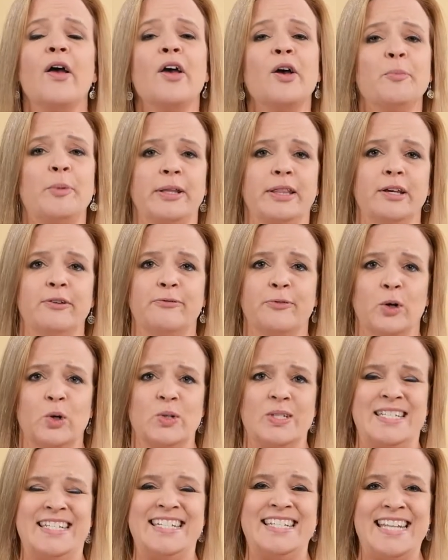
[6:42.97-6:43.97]
but the
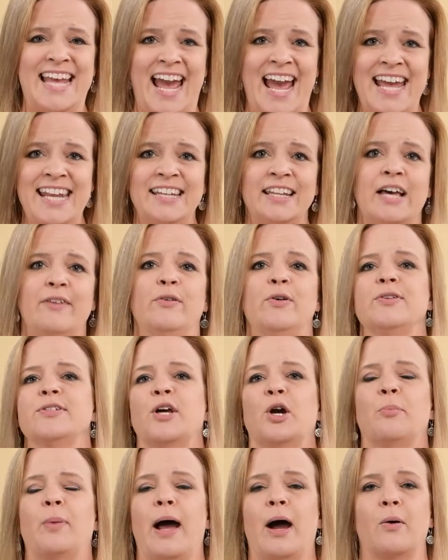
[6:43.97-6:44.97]
first 10 levels
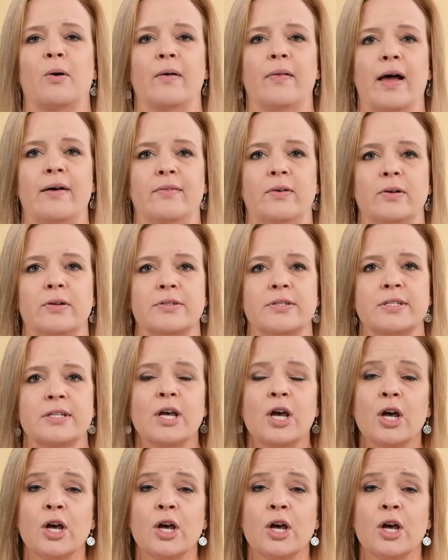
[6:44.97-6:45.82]
are power levels.